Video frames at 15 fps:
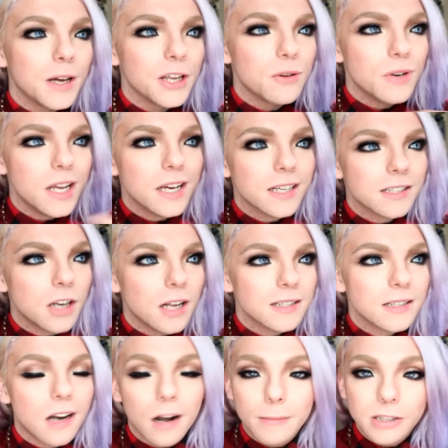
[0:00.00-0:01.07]
but unique is not
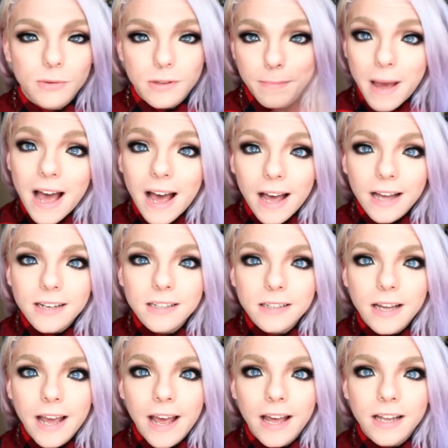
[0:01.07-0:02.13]
synonymous with bad,
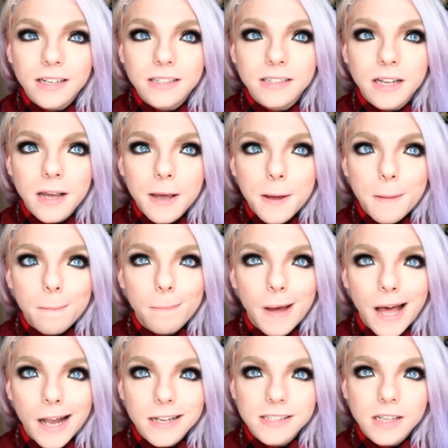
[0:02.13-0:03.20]
and
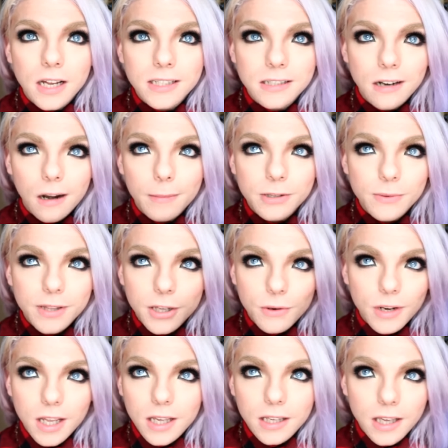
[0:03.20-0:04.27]
bad is not synonymous with
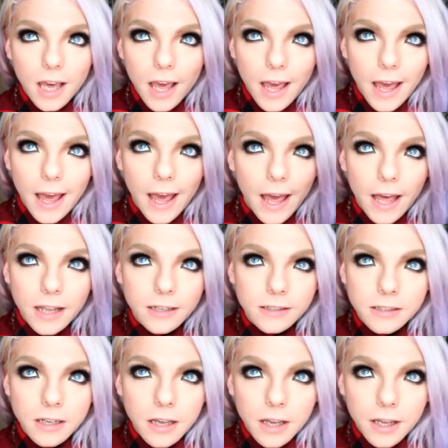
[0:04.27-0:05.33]
unique,
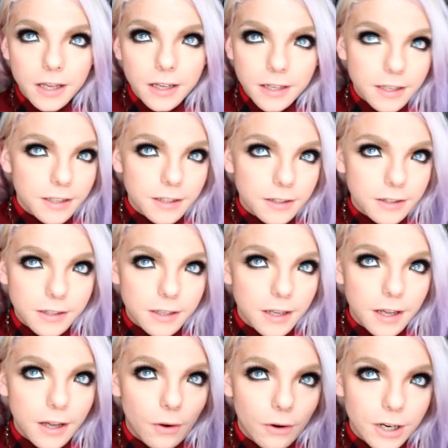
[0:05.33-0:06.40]
and
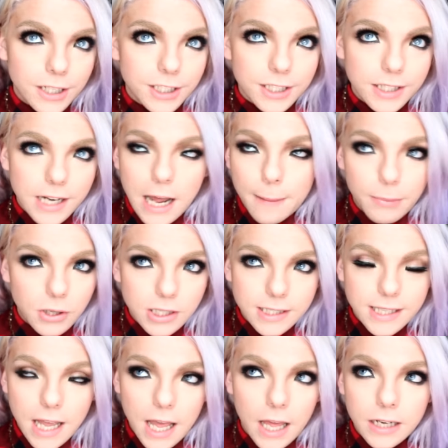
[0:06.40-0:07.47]
oranges and
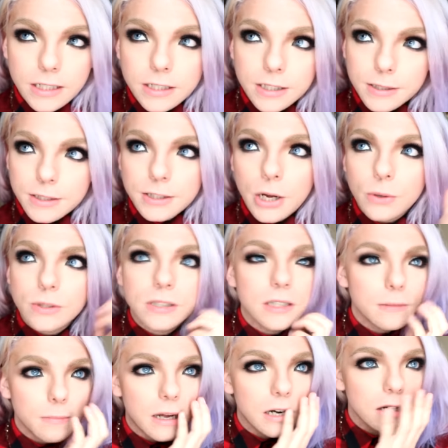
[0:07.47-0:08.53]
apples and toast
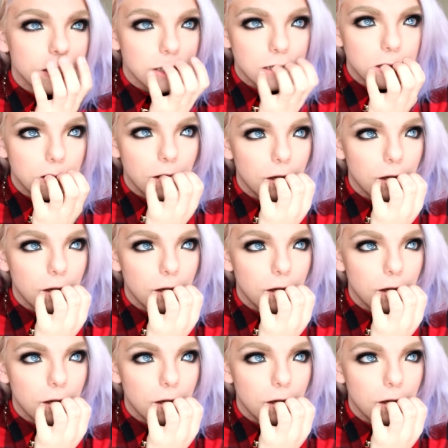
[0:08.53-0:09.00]
and butter and